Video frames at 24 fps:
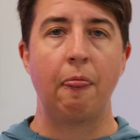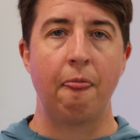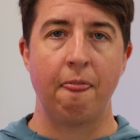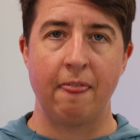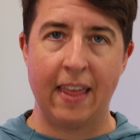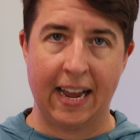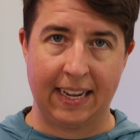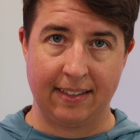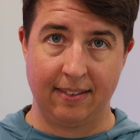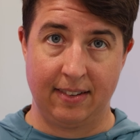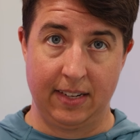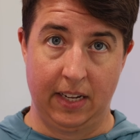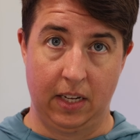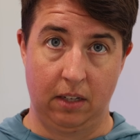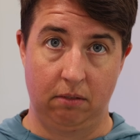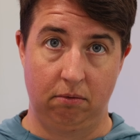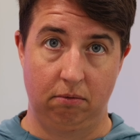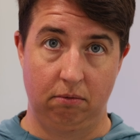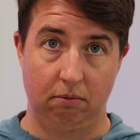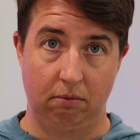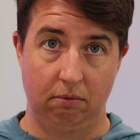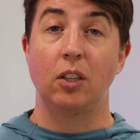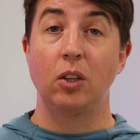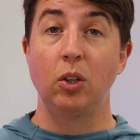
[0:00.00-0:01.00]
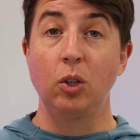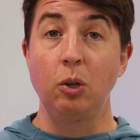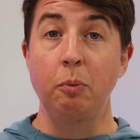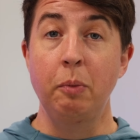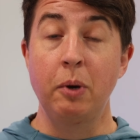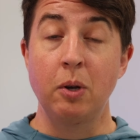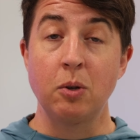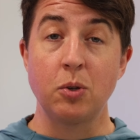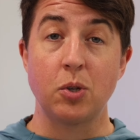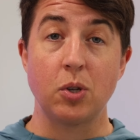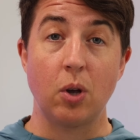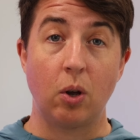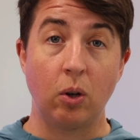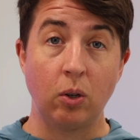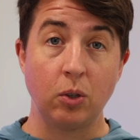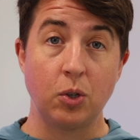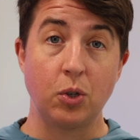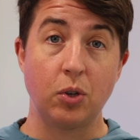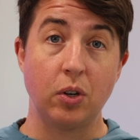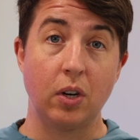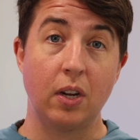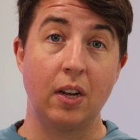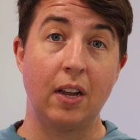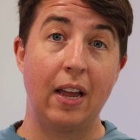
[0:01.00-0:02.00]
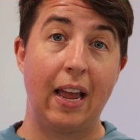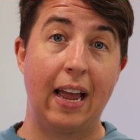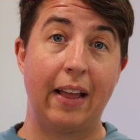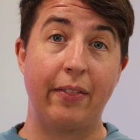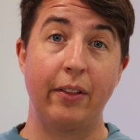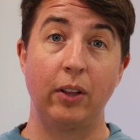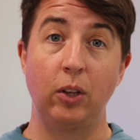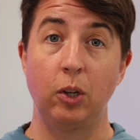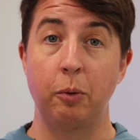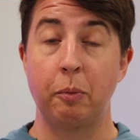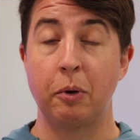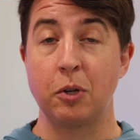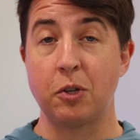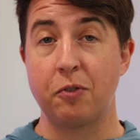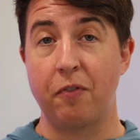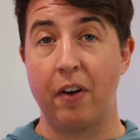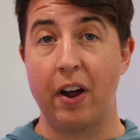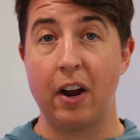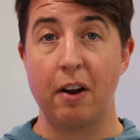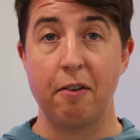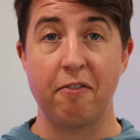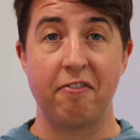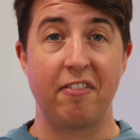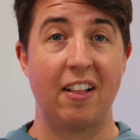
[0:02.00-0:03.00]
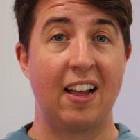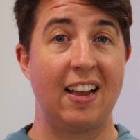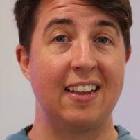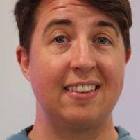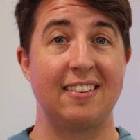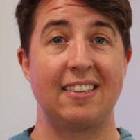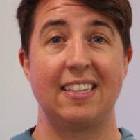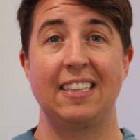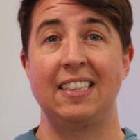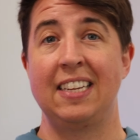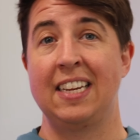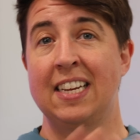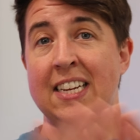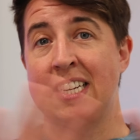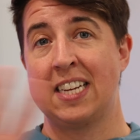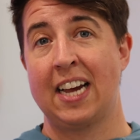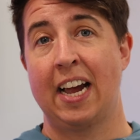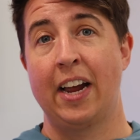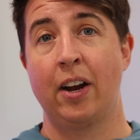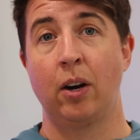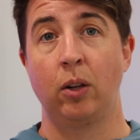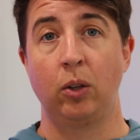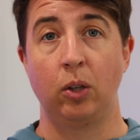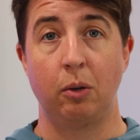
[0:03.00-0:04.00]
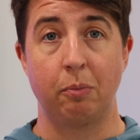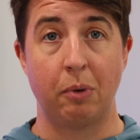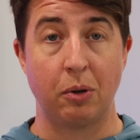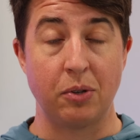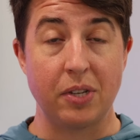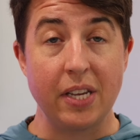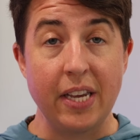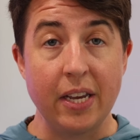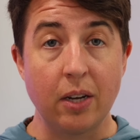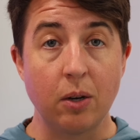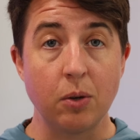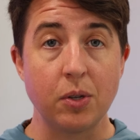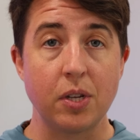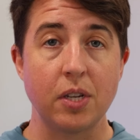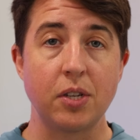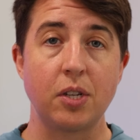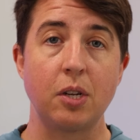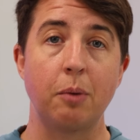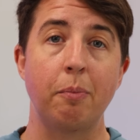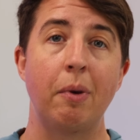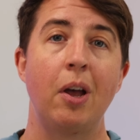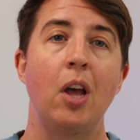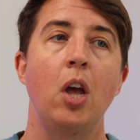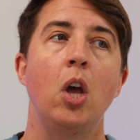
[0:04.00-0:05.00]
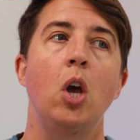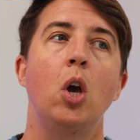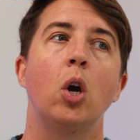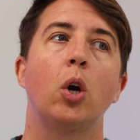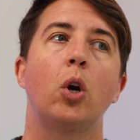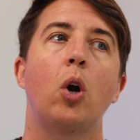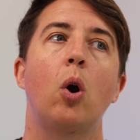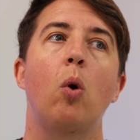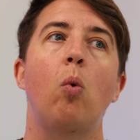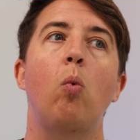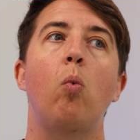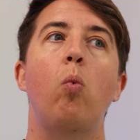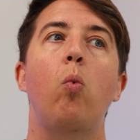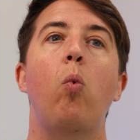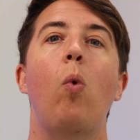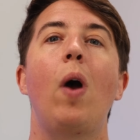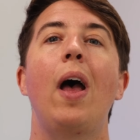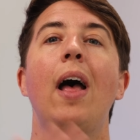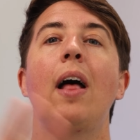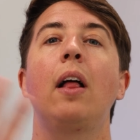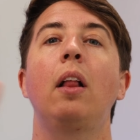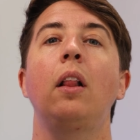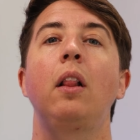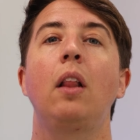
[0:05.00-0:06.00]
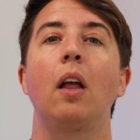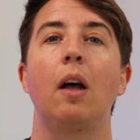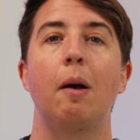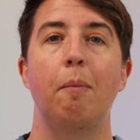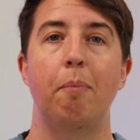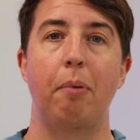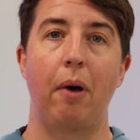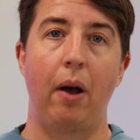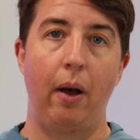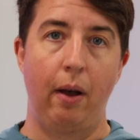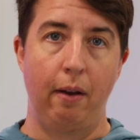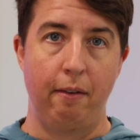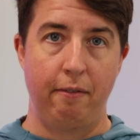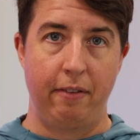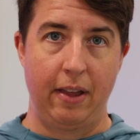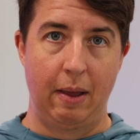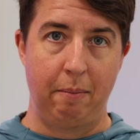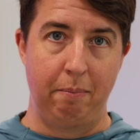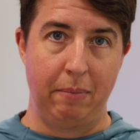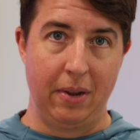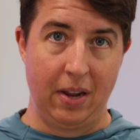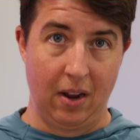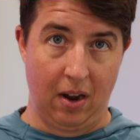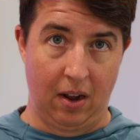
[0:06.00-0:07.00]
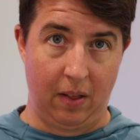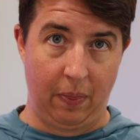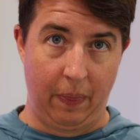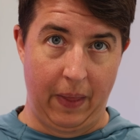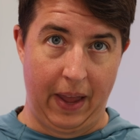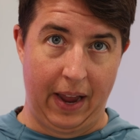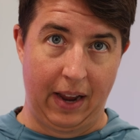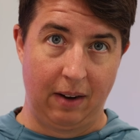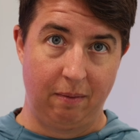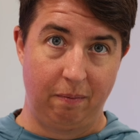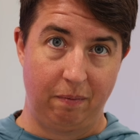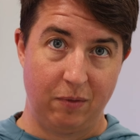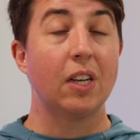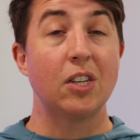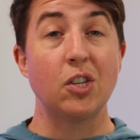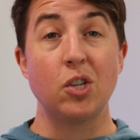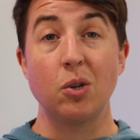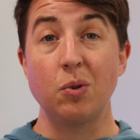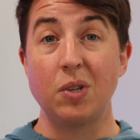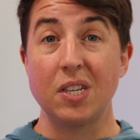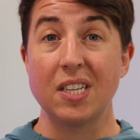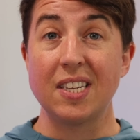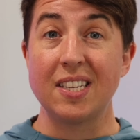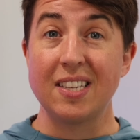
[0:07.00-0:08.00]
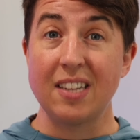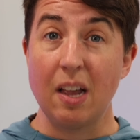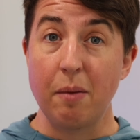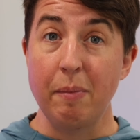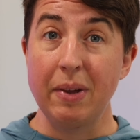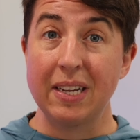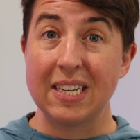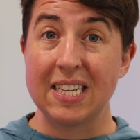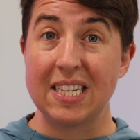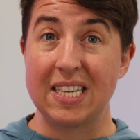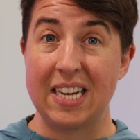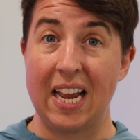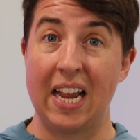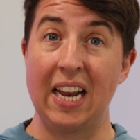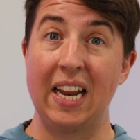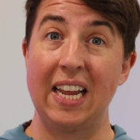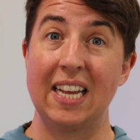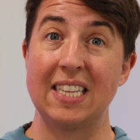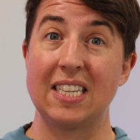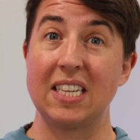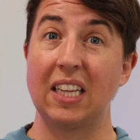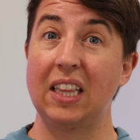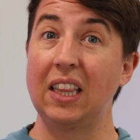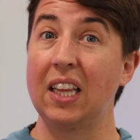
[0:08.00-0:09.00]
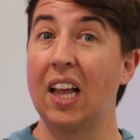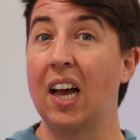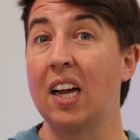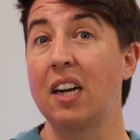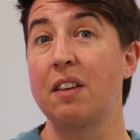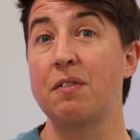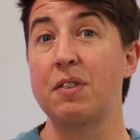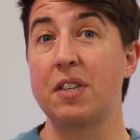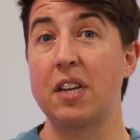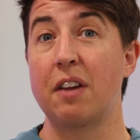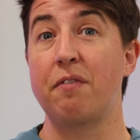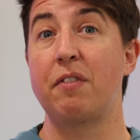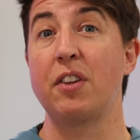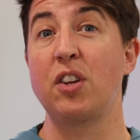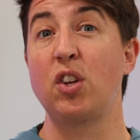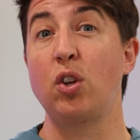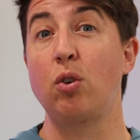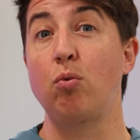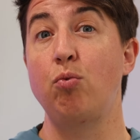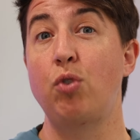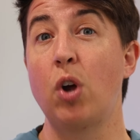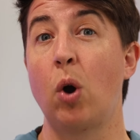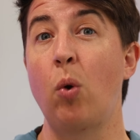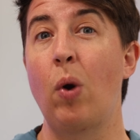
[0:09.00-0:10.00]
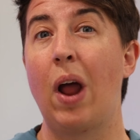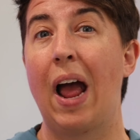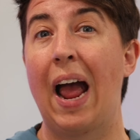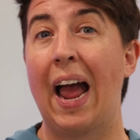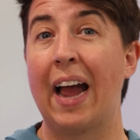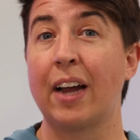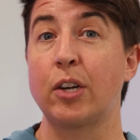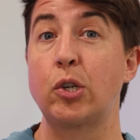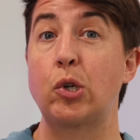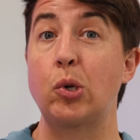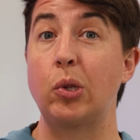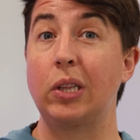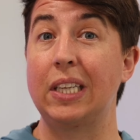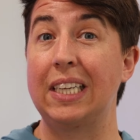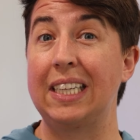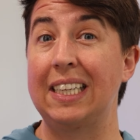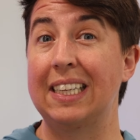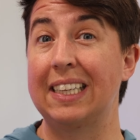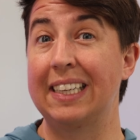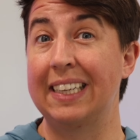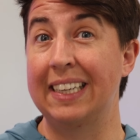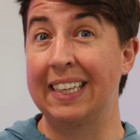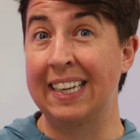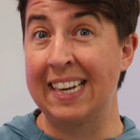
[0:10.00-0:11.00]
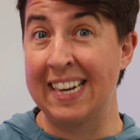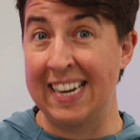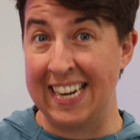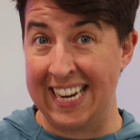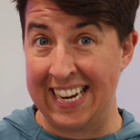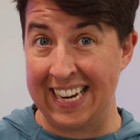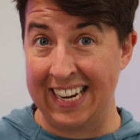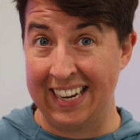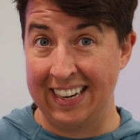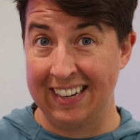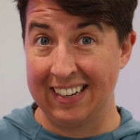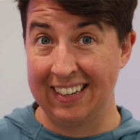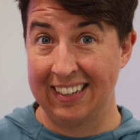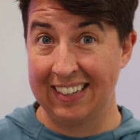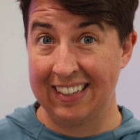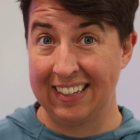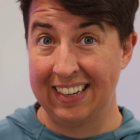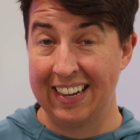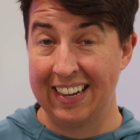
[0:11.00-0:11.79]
That's it. The Lumos Ultra and the Lumos Fireflies and the entire Lumos ecosystem go well above and beyond that. So to some extent, it's a lot of stuff that you don't actually need.